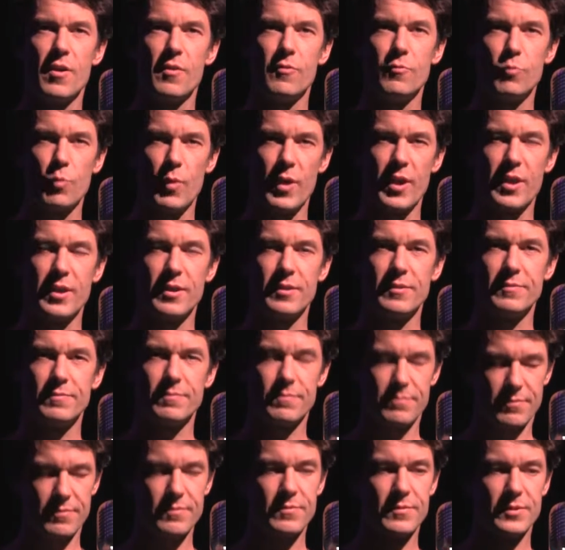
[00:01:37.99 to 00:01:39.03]
when
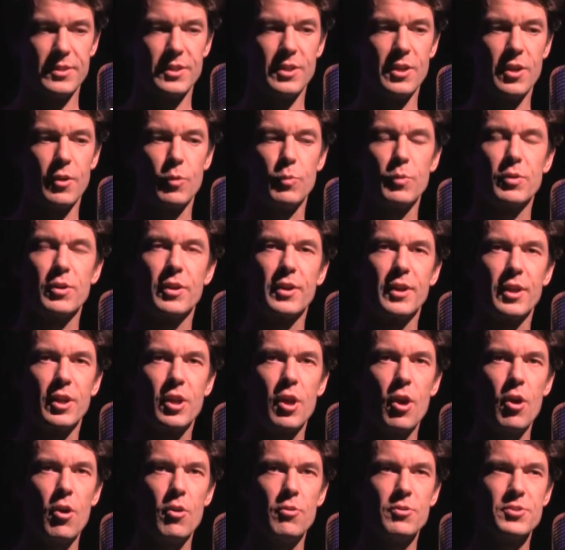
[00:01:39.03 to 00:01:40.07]
we were gonna
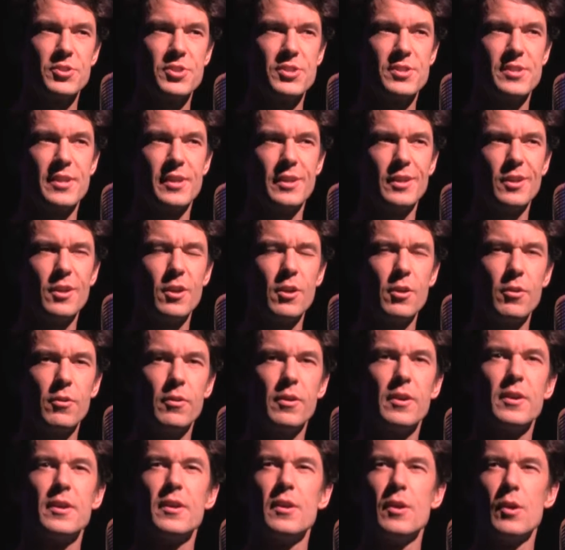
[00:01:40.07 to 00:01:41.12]
go. And she said, we're
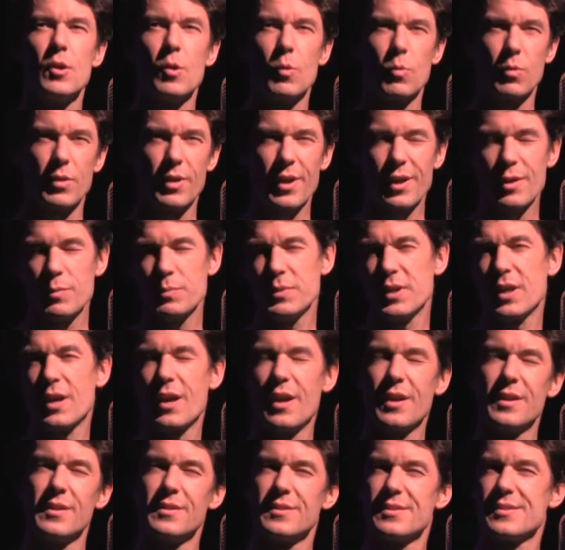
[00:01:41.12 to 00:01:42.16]
gonna be
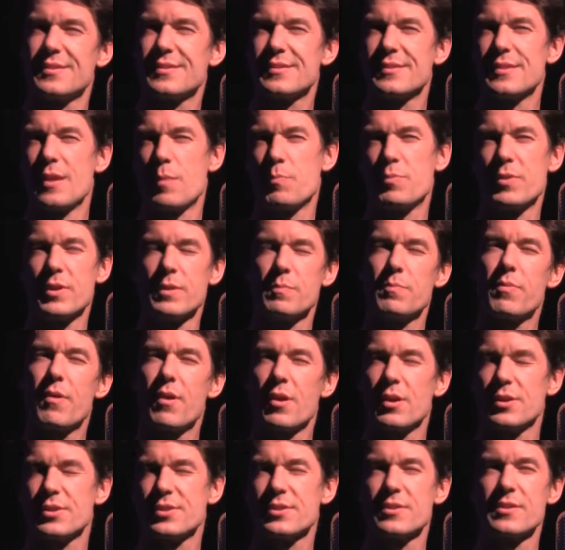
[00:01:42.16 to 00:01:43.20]
kind of separate
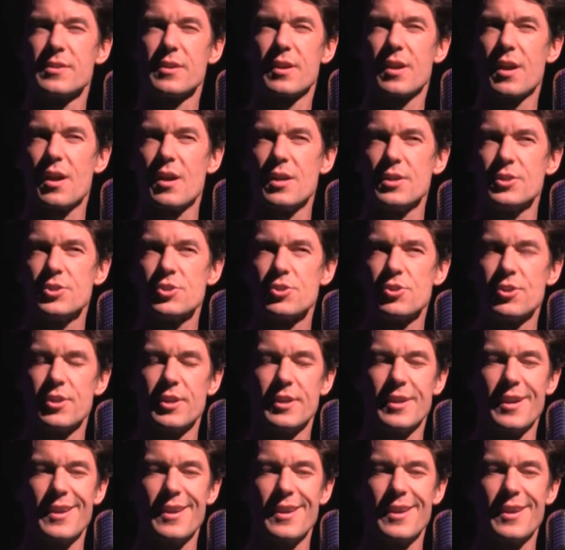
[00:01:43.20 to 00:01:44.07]
parts of the country.